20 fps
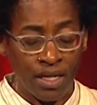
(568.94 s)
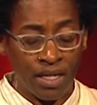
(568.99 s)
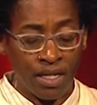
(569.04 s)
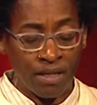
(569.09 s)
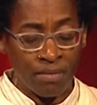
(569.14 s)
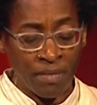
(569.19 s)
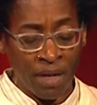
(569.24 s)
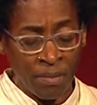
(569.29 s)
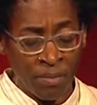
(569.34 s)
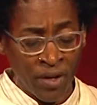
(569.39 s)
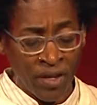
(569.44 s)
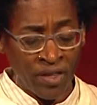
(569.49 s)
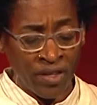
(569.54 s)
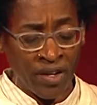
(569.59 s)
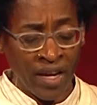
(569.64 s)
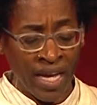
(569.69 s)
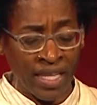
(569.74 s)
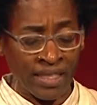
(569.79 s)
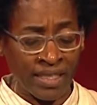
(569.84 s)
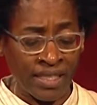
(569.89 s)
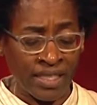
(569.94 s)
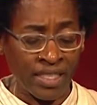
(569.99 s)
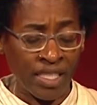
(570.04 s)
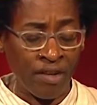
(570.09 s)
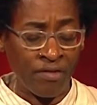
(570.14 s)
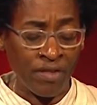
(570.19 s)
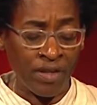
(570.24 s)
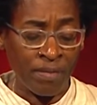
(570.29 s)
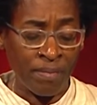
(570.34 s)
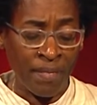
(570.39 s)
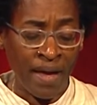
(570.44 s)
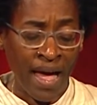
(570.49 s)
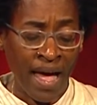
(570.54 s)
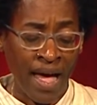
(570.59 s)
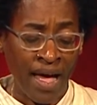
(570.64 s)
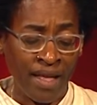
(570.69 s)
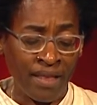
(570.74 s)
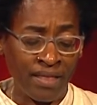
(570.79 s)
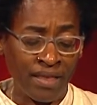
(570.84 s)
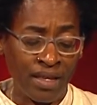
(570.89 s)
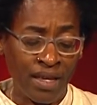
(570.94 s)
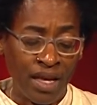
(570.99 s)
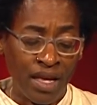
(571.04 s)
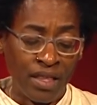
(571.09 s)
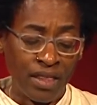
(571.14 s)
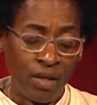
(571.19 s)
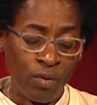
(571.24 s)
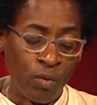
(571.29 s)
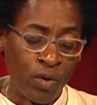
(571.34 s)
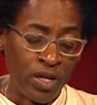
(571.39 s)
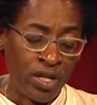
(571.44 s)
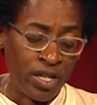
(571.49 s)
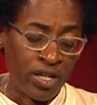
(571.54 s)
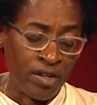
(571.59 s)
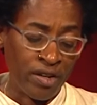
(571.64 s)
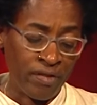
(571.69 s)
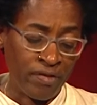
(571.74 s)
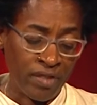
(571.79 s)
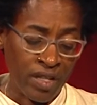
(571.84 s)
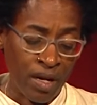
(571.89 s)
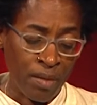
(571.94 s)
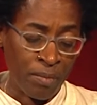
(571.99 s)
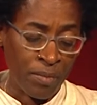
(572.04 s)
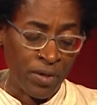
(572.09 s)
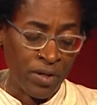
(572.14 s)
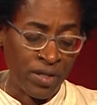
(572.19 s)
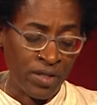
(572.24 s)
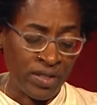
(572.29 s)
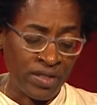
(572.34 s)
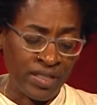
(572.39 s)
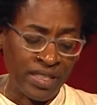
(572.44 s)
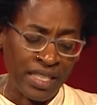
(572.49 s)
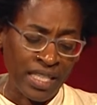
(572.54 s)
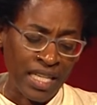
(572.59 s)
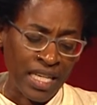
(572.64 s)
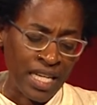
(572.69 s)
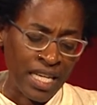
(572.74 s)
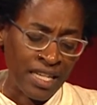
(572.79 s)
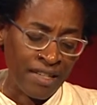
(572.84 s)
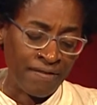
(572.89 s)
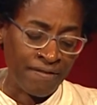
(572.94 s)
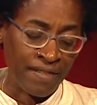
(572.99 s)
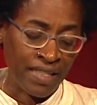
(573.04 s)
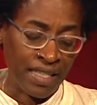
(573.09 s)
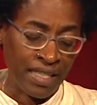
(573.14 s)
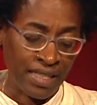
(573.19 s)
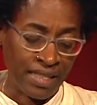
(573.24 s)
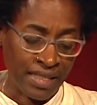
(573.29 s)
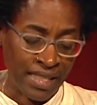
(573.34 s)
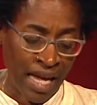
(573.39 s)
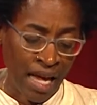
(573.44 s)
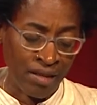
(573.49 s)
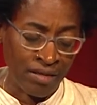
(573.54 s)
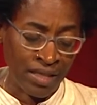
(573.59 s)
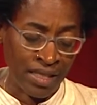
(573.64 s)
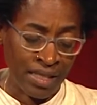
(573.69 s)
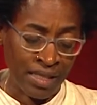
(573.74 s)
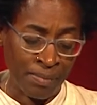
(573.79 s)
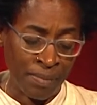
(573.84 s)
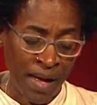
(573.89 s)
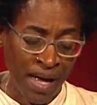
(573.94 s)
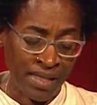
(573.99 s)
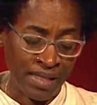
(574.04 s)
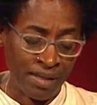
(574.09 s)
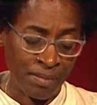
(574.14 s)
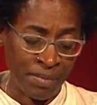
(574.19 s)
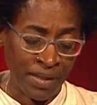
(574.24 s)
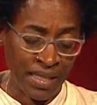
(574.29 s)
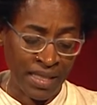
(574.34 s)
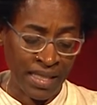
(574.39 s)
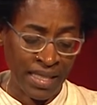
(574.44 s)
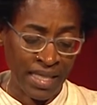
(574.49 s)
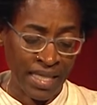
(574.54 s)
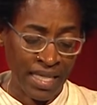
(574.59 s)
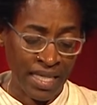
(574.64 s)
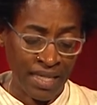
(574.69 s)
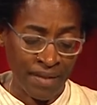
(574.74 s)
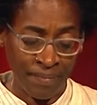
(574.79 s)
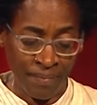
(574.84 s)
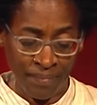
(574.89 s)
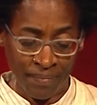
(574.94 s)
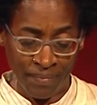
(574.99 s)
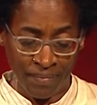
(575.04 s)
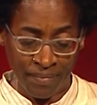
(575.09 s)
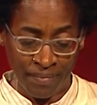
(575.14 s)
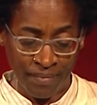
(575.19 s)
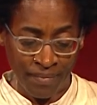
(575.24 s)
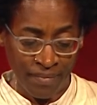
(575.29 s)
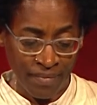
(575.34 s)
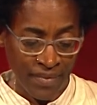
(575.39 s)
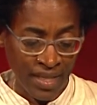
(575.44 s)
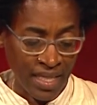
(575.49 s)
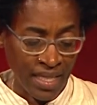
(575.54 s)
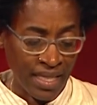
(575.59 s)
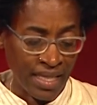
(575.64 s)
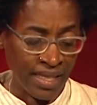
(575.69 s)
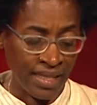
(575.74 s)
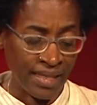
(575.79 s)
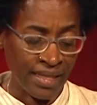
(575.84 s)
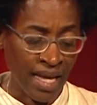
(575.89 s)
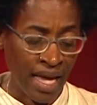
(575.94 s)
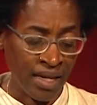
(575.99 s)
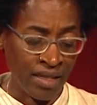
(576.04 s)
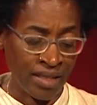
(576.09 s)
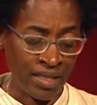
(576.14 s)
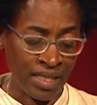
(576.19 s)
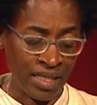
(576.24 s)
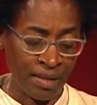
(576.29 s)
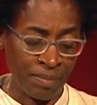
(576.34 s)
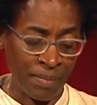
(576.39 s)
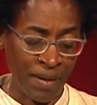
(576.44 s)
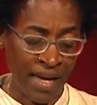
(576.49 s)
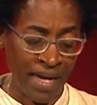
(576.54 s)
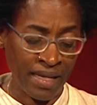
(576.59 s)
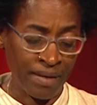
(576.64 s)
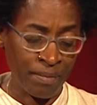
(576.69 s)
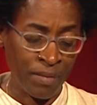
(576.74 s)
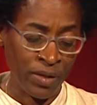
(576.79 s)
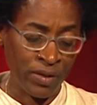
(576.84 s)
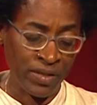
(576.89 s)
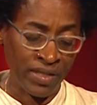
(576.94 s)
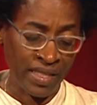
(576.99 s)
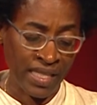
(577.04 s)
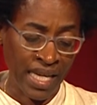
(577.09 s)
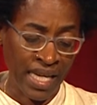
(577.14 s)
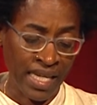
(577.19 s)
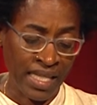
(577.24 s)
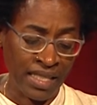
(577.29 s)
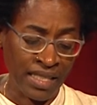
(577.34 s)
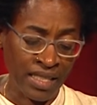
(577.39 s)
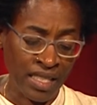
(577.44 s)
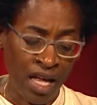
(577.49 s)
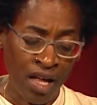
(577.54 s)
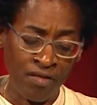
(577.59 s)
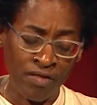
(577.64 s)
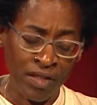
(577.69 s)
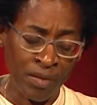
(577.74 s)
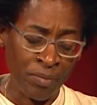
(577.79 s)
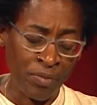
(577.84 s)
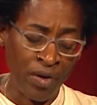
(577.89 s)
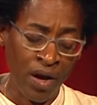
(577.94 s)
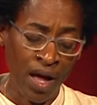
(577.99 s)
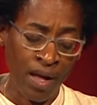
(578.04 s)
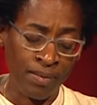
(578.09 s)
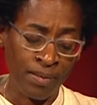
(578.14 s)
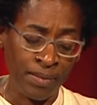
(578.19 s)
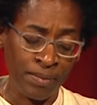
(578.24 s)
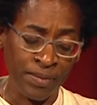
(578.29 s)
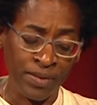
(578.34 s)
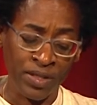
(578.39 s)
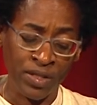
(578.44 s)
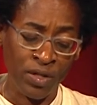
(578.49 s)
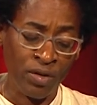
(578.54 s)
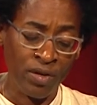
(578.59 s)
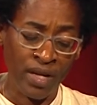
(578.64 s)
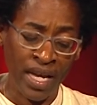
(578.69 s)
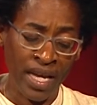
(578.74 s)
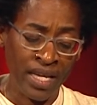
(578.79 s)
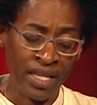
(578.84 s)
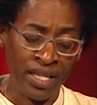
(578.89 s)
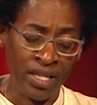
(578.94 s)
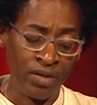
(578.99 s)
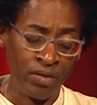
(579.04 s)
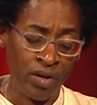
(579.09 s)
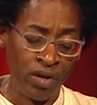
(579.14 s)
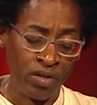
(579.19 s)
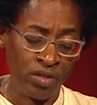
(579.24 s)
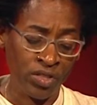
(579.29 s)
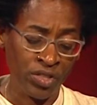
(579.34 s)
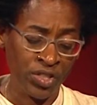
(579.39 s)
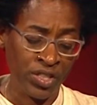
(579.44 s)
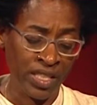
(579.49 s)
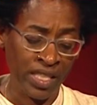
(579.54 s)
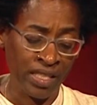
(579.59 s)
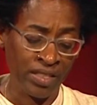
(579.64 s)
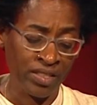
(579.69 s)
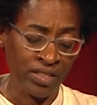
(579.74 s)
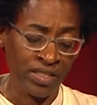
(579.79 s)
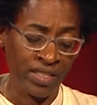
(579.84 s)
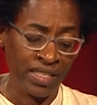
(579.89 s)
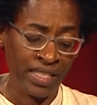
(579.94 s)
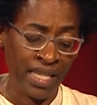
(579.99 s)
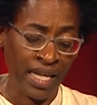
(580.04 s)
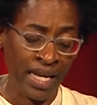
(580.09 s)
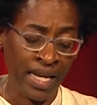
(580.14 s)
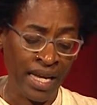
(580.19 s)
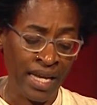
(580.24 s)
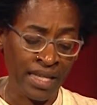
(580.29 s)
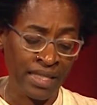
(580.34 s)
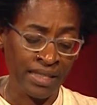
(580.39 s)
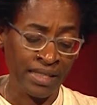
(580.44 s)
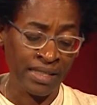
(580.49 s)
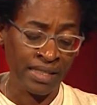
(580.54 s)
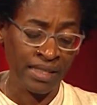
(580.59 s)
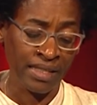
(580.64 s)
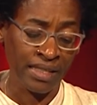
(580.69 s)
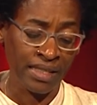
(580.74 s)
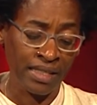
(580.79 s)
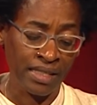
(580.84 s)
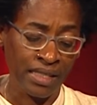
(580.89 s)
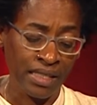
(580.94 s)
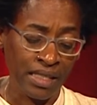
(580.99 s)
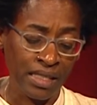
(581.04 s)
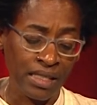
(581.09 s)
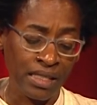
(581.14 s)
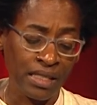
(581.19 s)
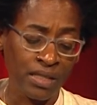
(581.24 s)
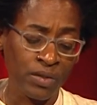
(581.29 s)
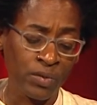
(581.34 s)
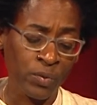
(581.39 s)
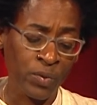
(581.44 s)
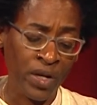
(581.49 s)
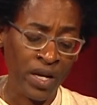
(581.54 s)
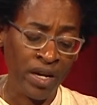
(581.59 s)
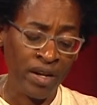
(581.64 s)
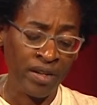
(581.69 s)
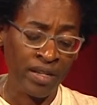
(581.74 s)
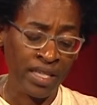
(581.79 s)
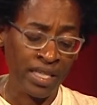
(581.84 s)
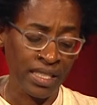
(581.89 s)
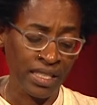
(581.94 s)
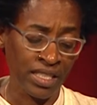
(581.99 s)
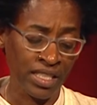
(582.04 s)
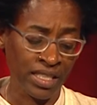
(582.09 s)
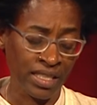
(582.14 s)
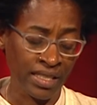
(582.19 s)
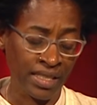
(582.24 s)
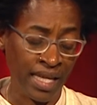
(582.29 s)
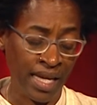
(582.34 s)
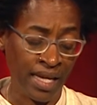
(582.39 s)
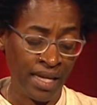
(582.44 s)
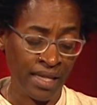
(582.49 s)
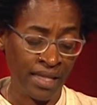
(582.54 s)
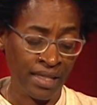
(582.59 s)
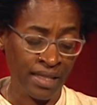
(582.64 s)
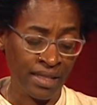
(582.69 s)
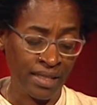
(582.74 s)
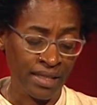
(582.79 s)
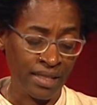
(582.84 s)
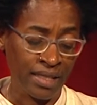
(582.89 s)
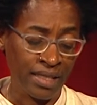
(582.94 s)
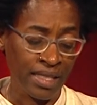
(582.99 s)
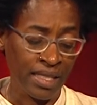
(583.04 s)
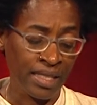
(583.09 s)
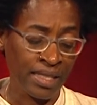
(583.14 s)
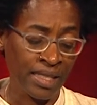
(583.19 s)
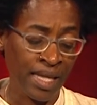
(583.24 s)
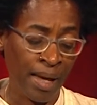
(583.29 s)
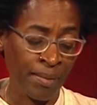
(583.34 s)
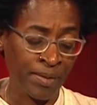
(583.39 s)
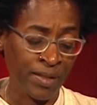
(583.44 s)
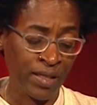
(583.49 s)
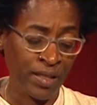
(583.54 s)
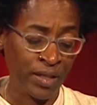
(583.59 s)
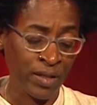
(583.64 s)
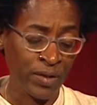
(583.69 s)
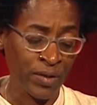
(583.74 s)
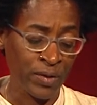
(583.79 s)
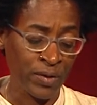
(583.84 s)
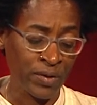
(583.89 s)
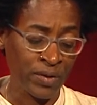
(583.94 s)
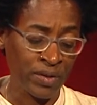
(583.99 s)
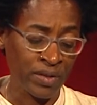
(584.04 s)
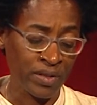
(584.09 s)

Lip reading: My brother had discovered math, the wonder of numbers, the infinite, doubtless possibility. He sat on his bed most days solving problems no 8-year-old should understand. Squared, he said, is absolute.